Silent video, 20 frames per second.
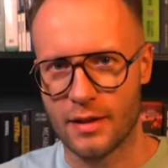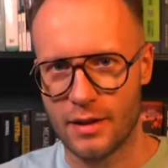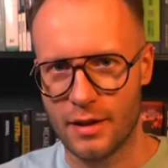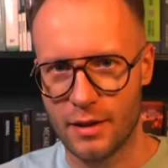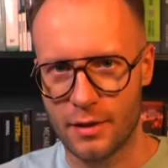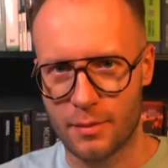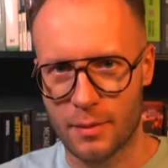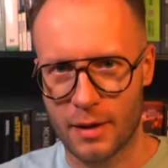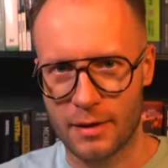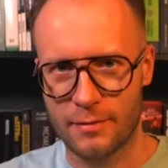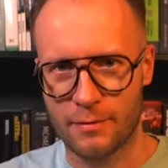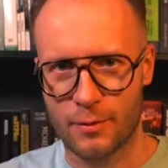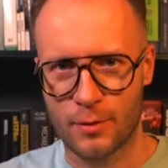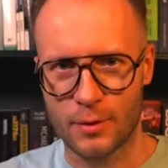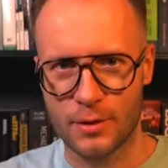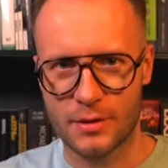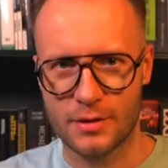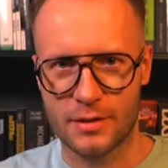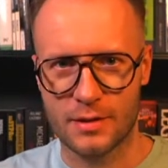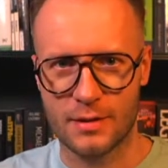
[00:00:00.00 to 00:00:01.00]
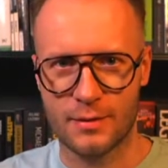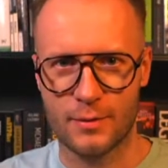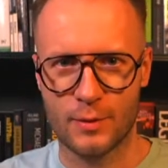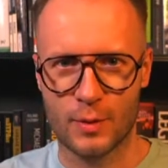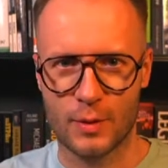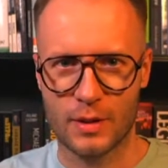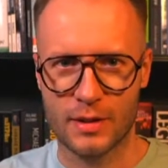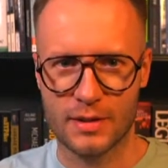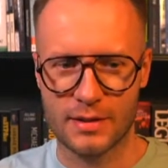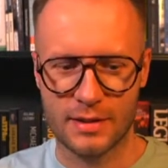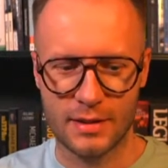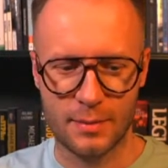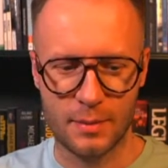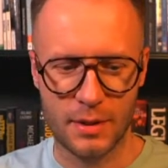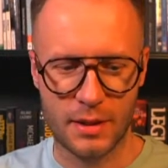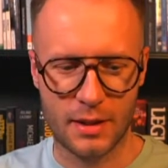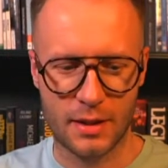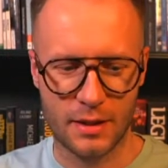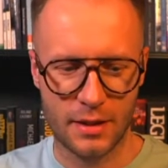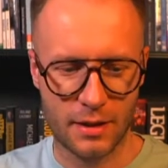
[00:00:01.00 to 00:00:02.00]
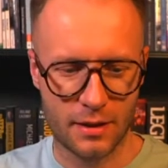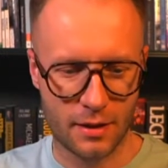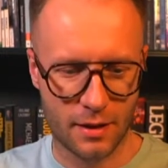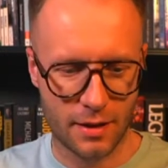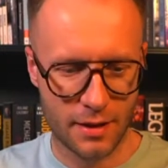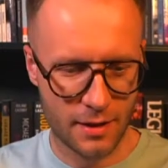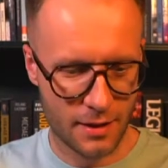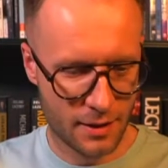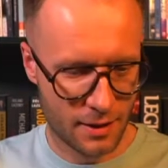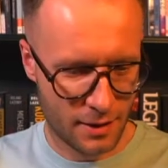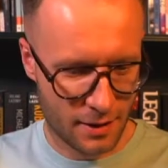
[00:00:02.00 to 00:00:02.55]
hear my voice, if you can see me clearly,